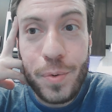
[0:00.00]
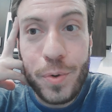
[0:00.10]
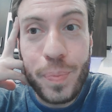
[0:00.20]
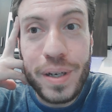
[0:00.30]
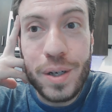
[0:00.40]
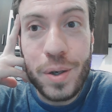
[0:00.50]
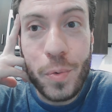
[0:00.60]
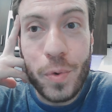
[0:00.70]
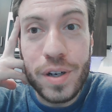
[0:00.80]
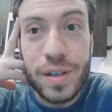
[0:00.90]

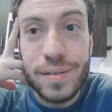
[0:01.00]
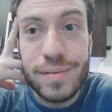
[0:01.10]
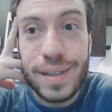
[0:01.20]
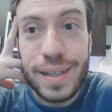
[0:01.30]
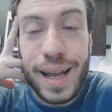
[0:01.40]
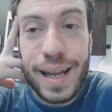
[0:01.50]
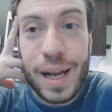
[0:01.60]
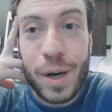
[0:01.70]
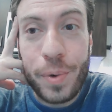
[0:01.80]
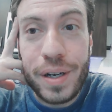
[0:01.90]
Rubina won an
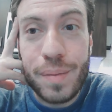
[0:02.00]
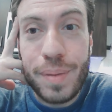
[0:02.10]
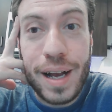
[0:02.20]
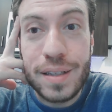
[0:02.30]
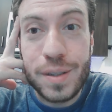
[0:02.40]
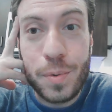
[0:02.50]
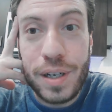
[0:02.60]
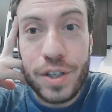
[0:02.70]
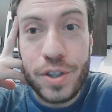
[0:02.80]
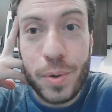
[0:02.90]
AI arena but hasn't won
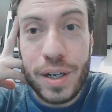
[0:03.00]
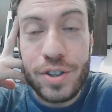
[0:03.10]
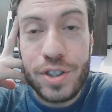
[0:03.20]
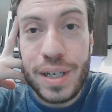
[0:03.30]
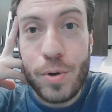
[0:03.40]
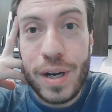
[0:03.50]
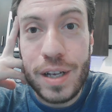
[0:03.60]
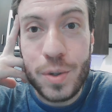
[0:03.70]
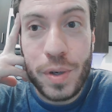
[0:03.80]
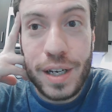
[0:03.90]
HOH. Kimo
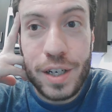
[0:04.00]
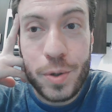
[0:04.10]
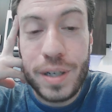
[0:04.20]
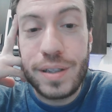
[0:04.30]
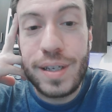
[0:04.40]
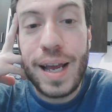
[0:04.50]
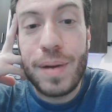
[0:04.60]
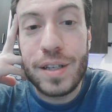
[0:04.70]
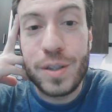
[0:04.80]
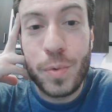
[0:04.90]
hasn't won HOH. Cam
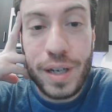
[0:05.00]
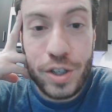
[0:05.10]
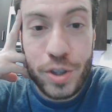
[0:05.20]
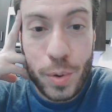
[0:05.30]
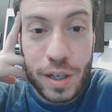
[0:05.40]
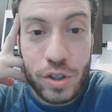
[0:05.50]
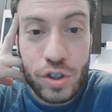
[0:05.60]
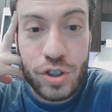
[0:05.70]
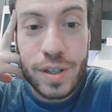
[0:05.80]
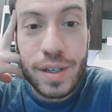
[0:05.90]
hasn't won
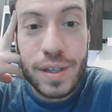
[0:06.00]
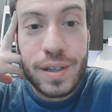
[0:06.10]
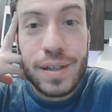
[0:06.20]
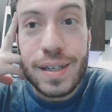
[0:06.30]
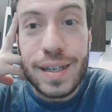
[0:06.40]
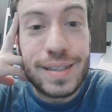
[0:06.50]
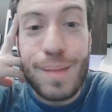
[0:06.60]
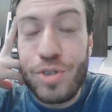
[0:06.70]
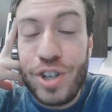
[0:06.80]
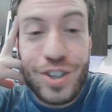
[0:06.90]
HOH. Is
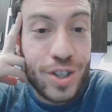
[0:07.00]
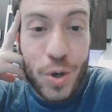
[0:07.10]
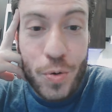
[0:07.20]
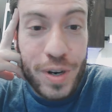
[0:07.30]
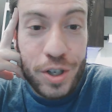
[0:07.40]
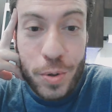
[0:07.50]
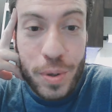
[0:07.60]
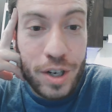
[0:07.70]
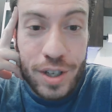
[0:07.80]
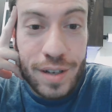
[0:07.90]
MJ just going to win
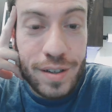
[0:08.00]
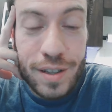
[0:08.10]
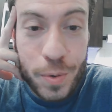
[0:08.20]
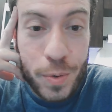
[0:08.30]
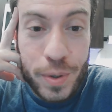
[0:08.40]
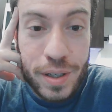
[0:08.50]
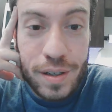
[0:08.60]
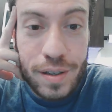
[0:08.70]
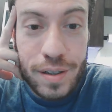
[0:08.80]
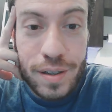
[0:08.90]
HOH again this week?